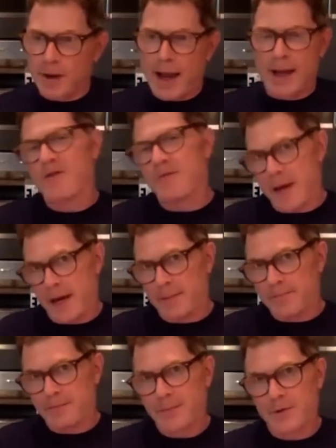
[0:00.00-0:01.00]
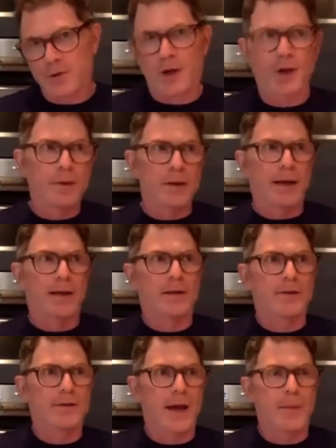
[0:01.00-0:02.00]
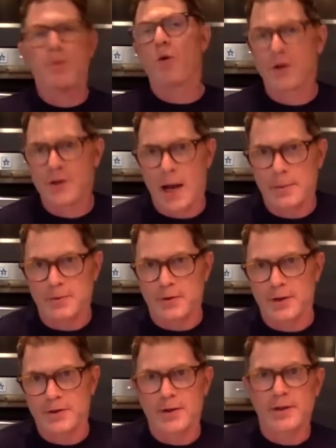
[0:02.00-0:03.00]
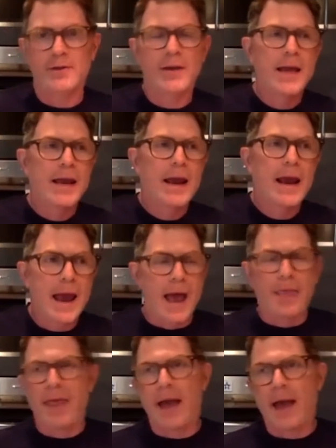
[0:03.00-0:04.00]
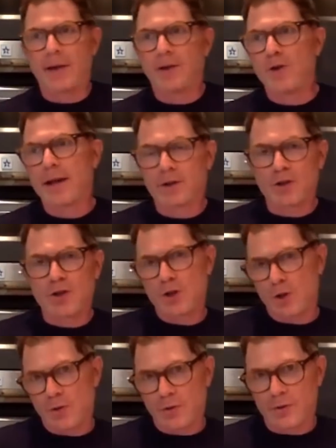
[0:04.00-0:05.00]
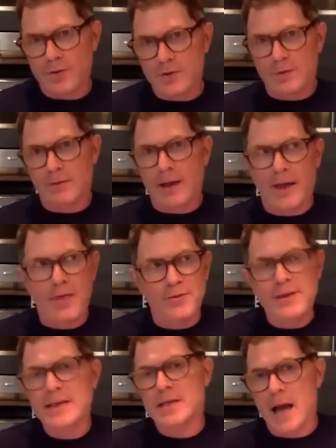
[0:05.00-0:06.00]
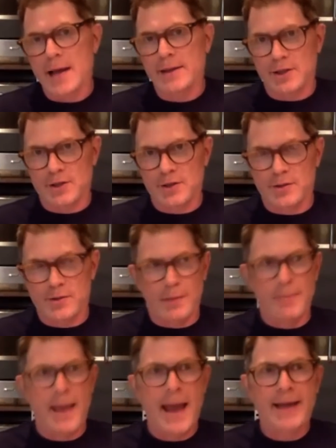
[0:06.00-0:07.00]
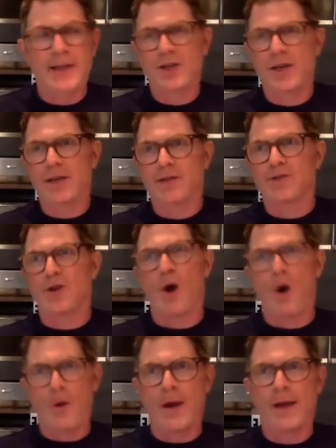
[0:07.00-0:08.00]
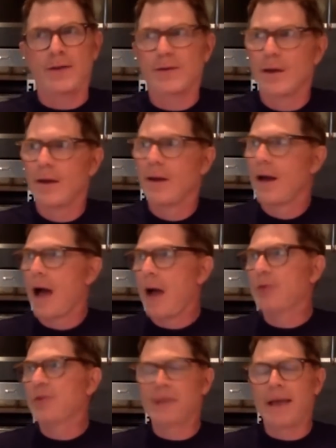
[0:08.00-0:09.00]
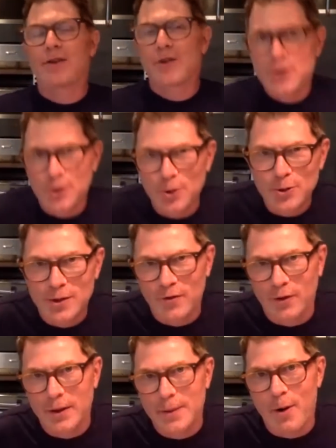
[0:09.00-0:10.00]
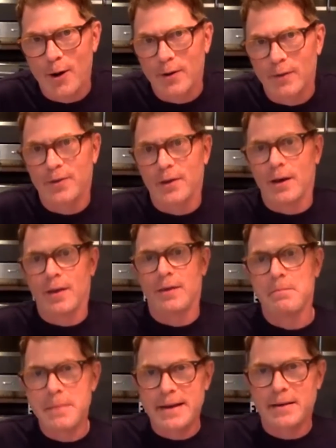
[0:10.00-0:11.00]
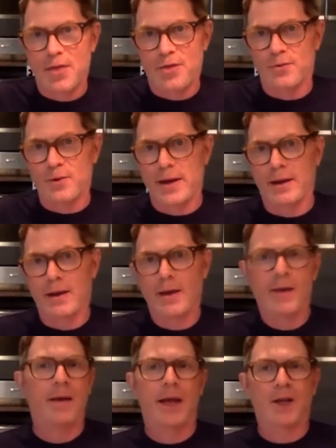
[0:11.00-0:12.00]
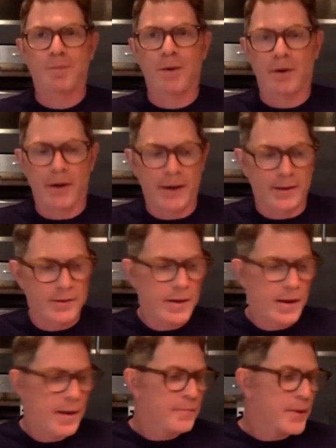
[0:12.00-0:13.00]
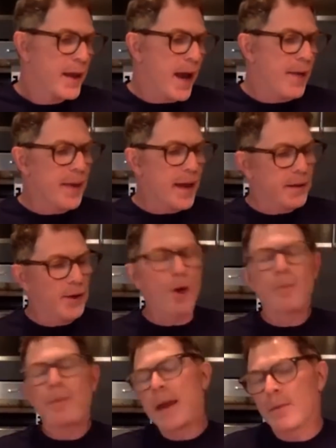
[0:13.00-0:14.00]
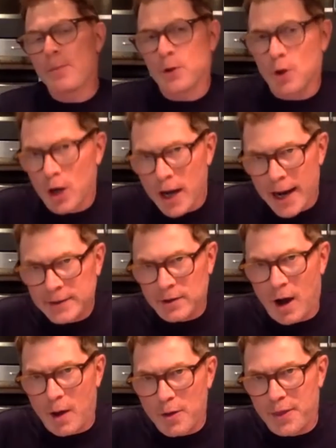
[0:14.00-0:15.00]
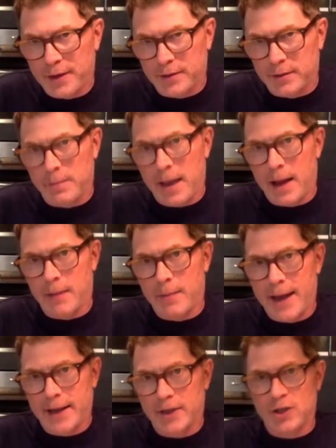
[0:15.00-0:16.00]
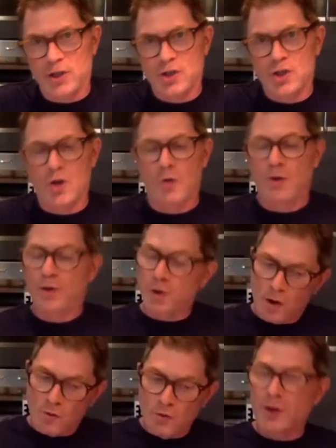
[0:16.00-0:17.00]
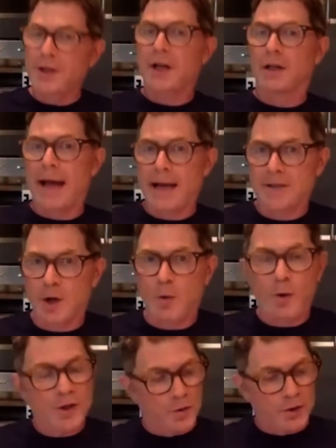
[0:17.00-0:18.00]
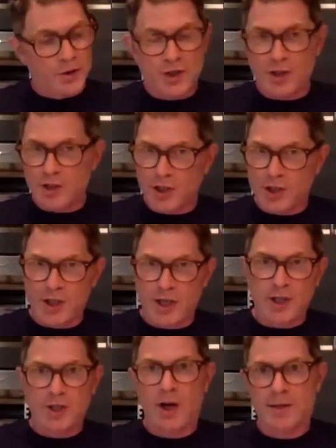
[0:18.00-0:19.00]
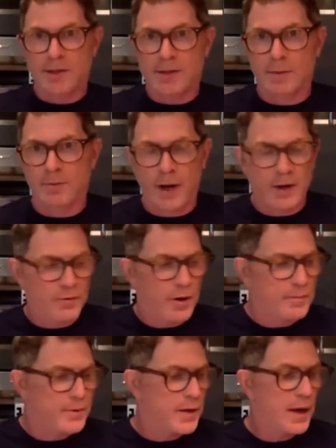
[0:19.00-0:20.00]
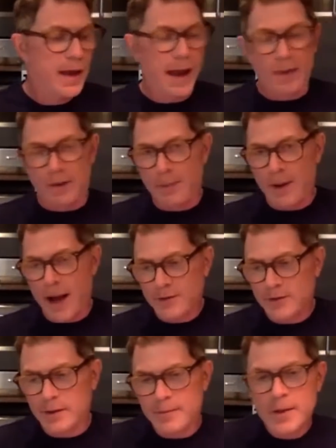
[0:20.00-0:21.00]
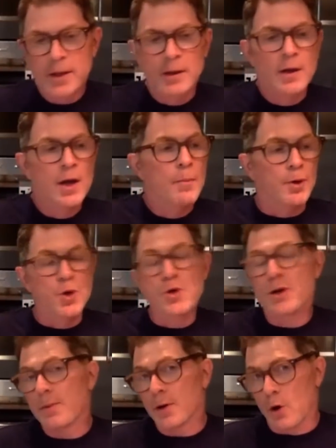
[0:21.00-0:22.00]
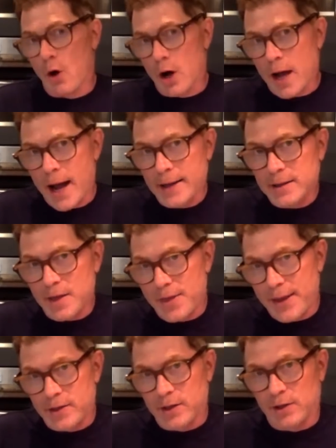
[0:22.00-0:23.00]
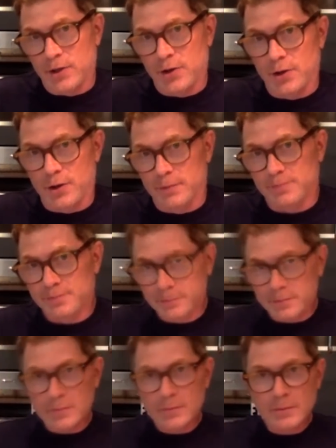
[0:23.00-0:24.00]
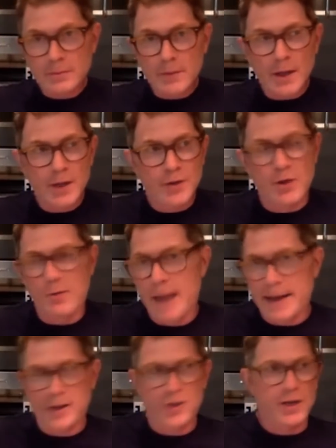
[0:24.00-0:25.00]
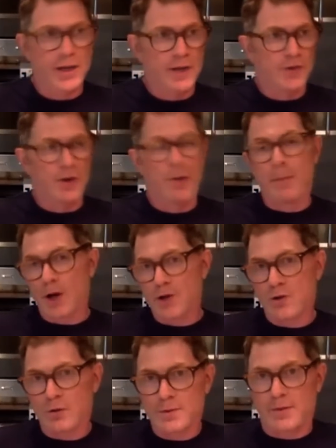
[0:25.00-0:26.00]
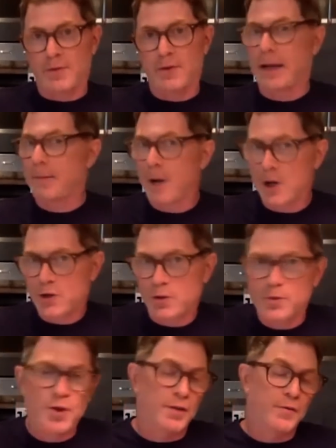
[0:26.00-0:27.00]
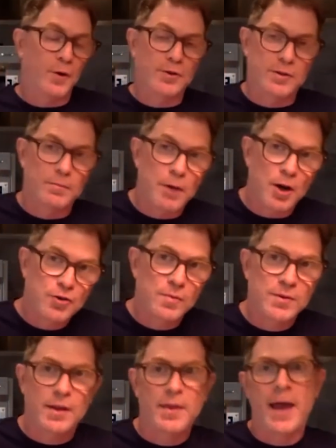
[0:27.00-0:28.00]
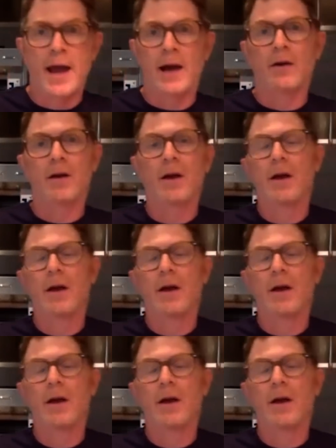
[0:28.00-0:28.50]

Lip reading: kind of meat. So it could be like, let's say pork chops, for instance. And then you get to choose like 3 side dishes. And mac and cheese is always, I would say, exclusively part of the meat and three experience. And then, you know, people put all kinds of other things in mac and cheese too. We're doing a really classic one, so it's just the cheese sauce and some breadcrumbs and the pasta. But you can put all kinds of things into your mac and cheese. You know, mushrooms. If you like mushrooms, you can fold some mushrooms in there.